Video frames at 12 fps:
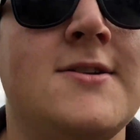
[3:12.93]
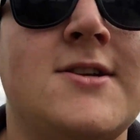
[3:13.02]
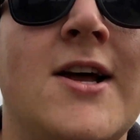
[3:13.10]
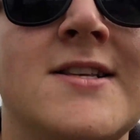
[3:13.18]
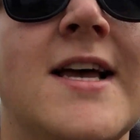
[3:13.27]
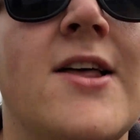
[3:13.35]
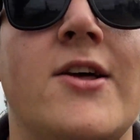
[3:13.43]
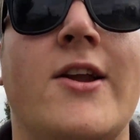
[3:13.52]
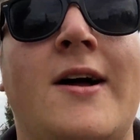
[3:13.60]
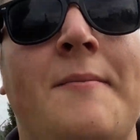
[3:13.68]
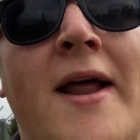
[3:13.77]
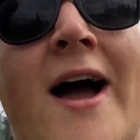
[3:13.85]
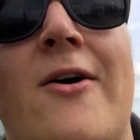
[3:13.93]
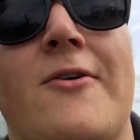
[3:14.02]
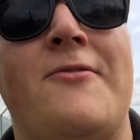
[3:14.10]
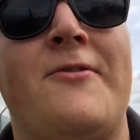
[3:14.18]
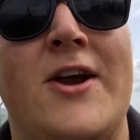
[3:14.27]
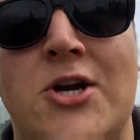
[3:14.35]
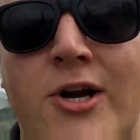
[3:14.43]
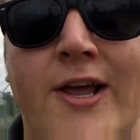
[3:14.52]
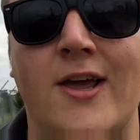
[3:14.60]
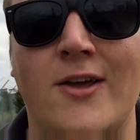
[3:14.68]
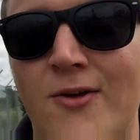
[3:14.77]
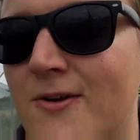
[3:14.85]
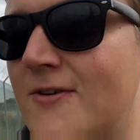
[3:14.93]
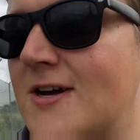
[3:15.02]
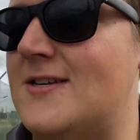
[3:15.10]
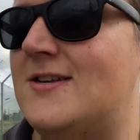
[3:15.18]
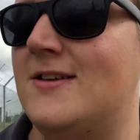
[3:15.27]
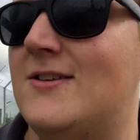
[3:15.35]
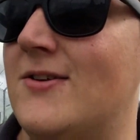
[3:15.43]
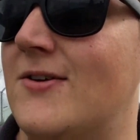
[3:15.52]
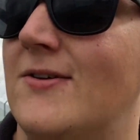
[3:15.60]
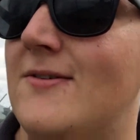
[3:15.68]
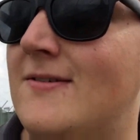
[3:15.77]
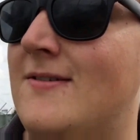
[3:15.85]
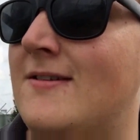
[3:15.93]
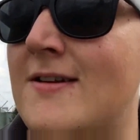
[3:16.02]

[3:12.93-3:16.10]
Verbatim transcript: turns out that I'm now officially a university student.